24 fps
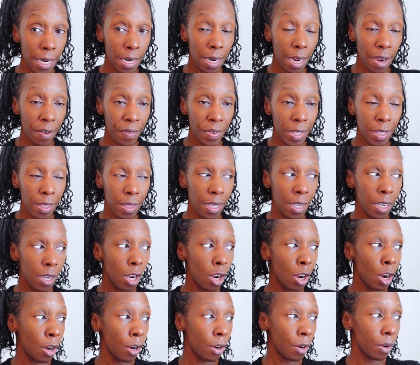everything
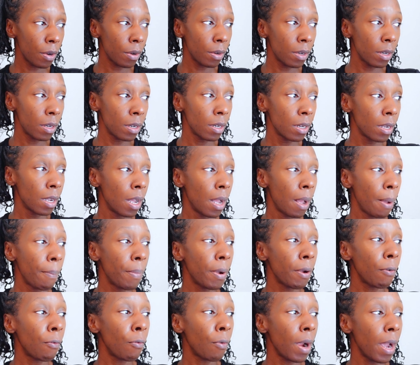earned,
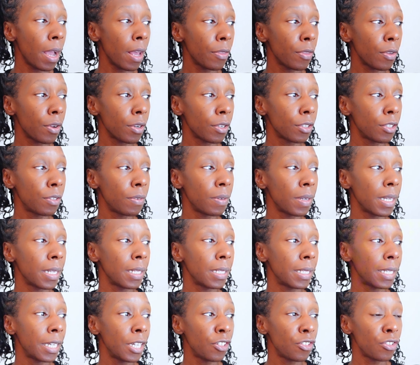but rather to
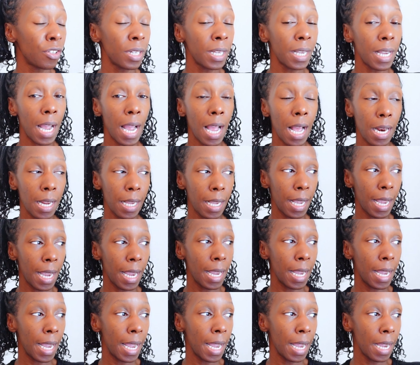intentionally
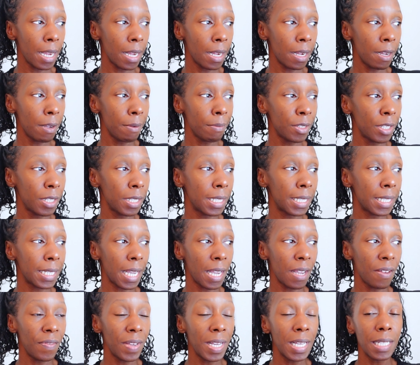allocate income to
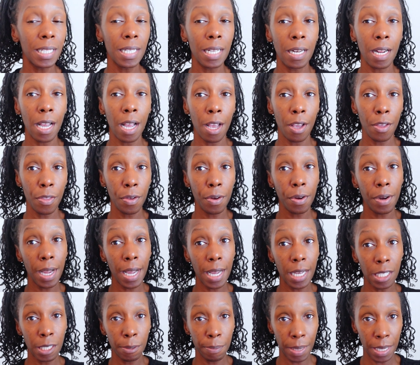savings and other
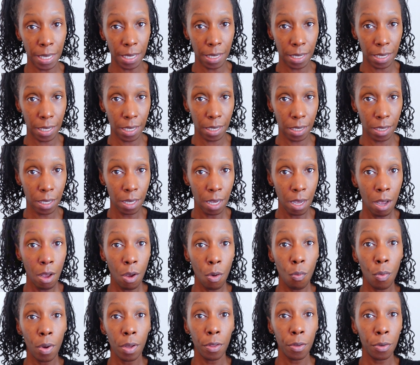expenses,
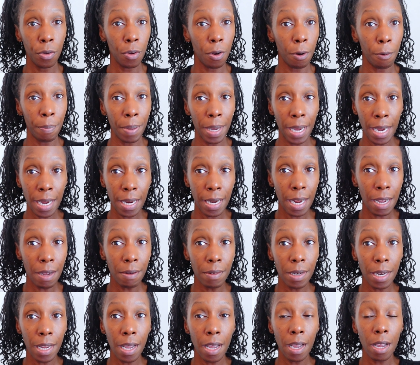whether you're paying
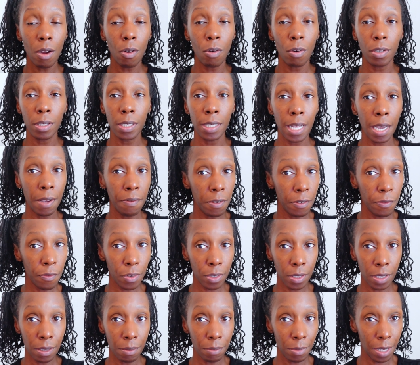down debt or saving
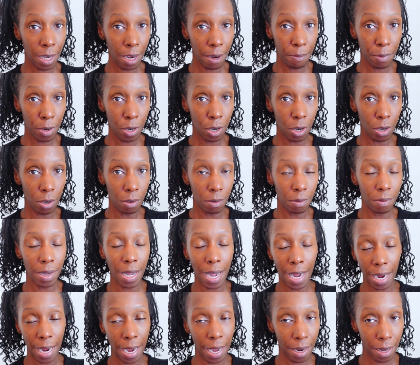for some type of goal.
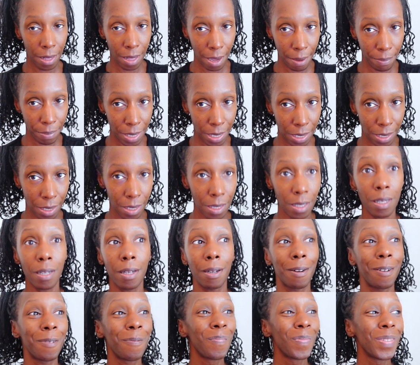I added that piece in there.